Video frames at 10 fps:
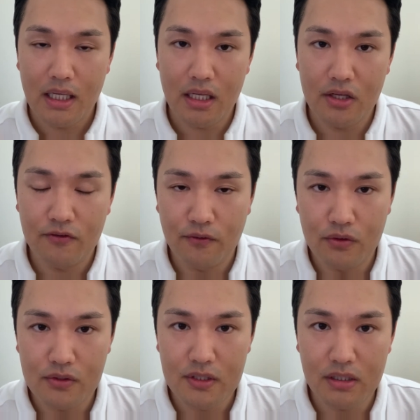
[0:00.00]
If
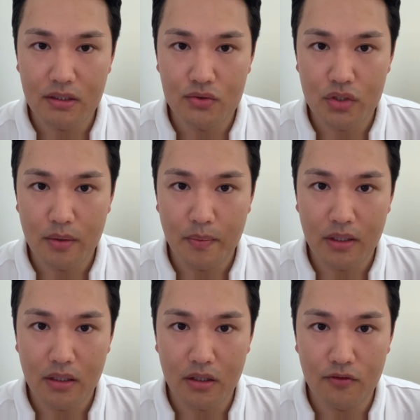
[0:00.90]
you see the
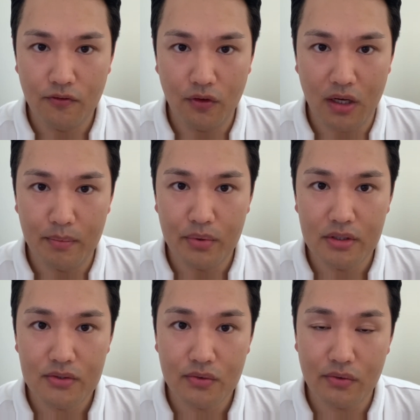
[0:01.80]
GP, if you are
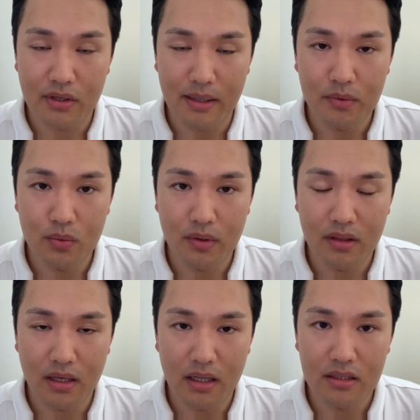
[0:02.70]
prescribed with
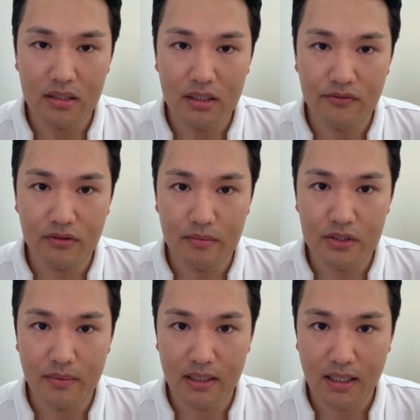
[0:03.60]
the
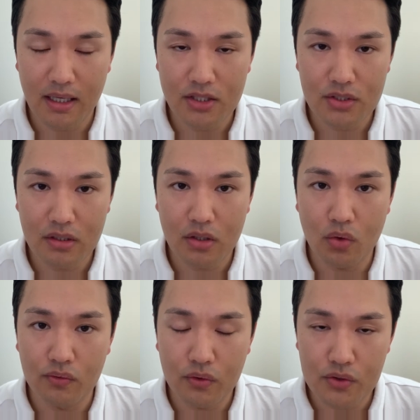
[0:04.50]
anti-inflammatory medication, then
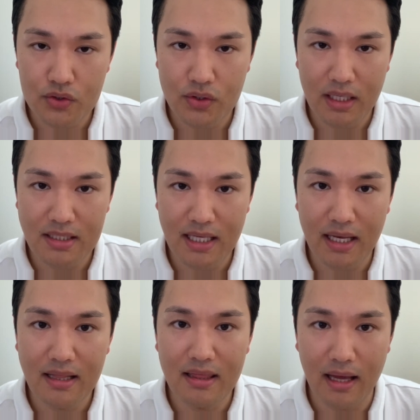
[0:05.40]
of course you can
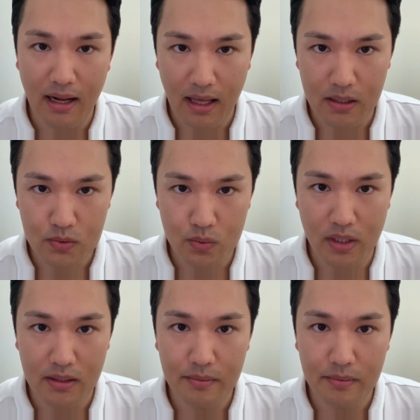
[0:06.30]
take that as well.